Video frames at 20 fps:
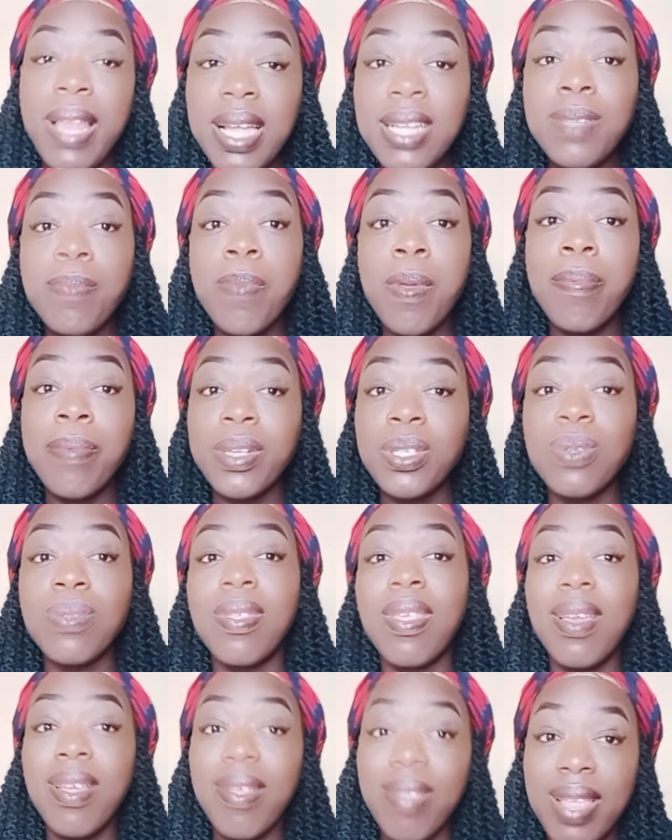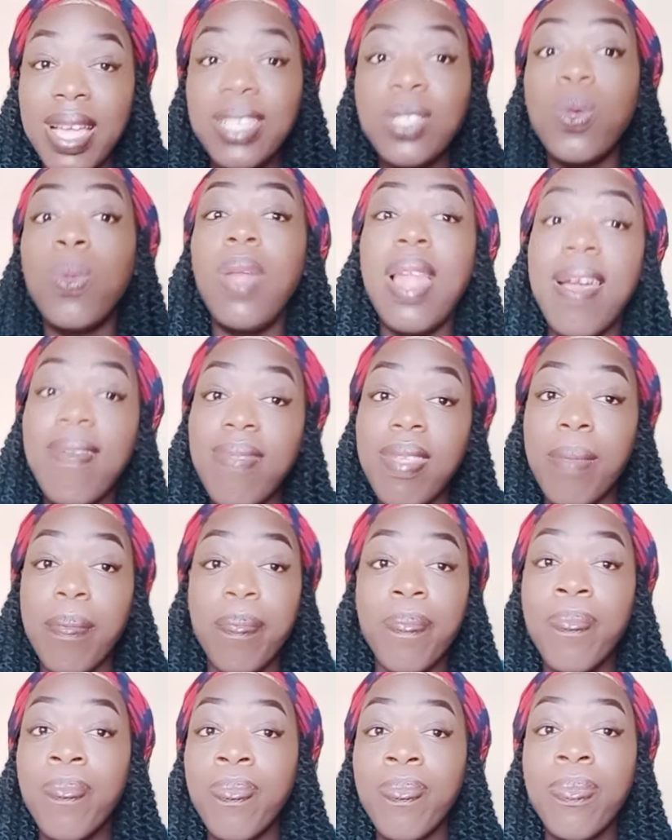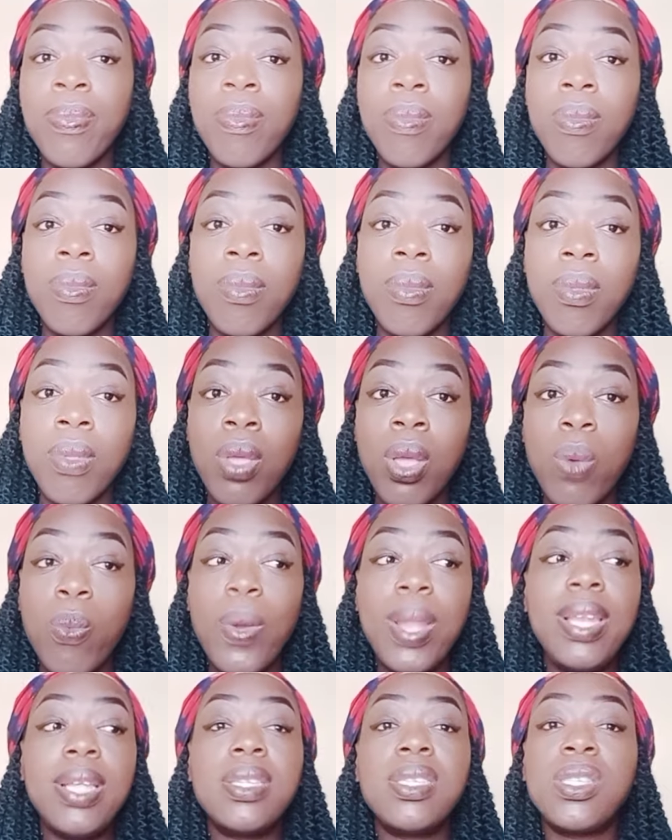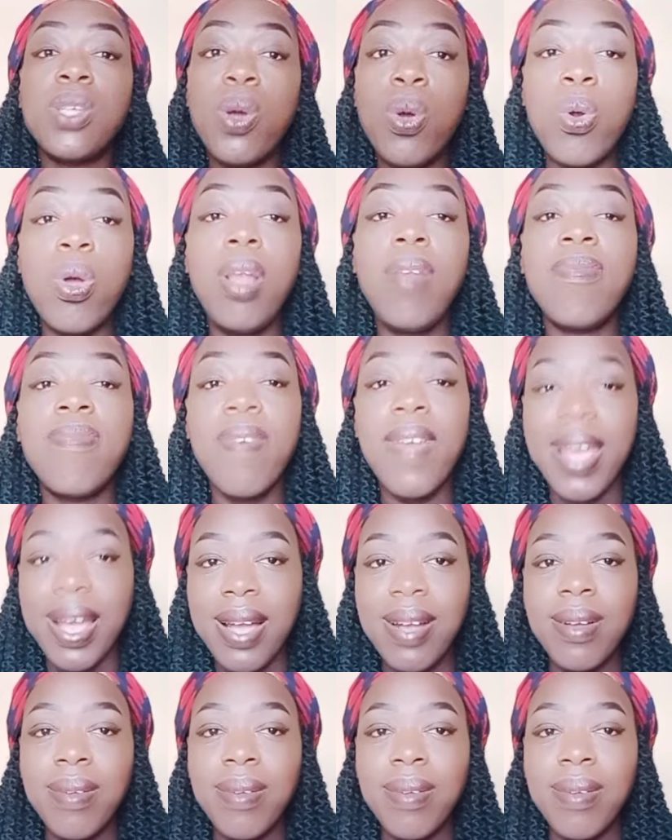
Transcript: people to think that you love them when it's all fake